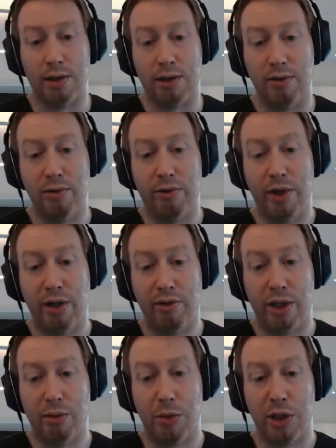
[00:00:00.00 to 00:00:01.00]

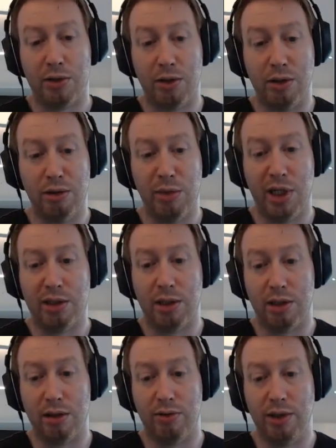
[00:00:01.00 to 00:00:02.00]
very, very much on
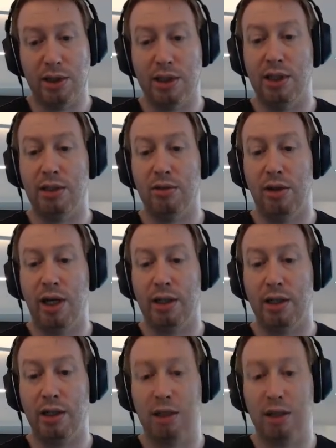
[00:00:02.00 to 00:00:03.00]
the magic of
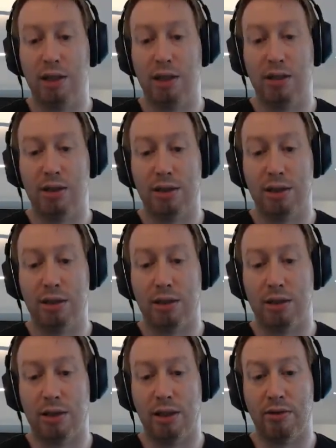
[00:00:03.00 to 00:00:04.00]
incentive hacking. And
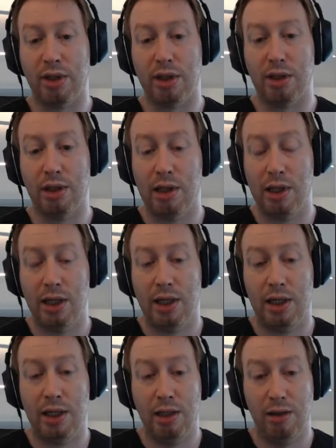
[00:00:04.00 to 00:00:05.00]
I think
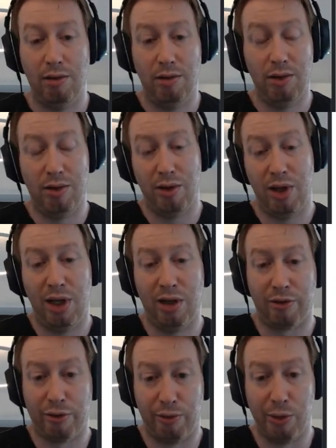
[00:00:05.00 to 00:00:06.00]

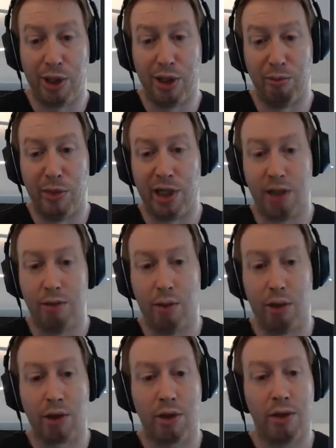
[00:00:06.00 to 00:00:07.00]
if we can make it
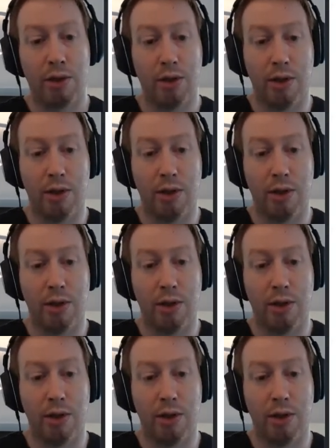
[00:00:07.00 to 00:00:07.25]
work,